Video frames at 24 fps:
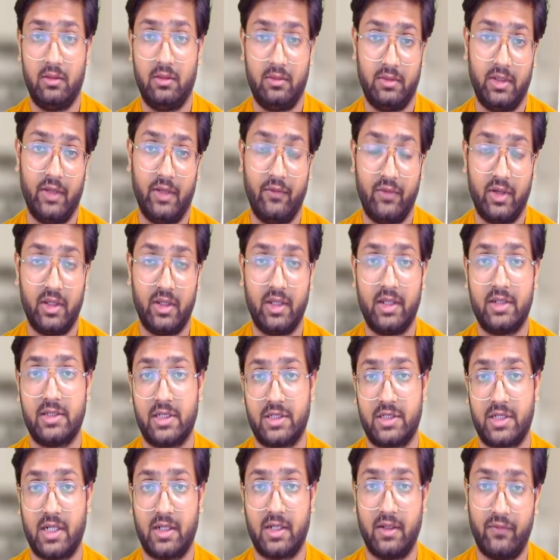everything is
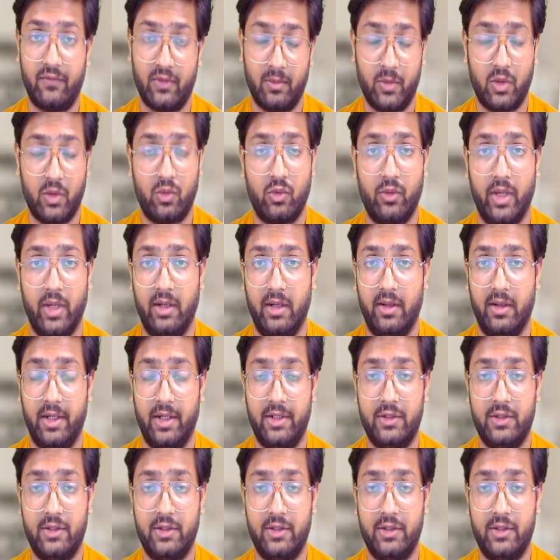extracted from the crude oil, right?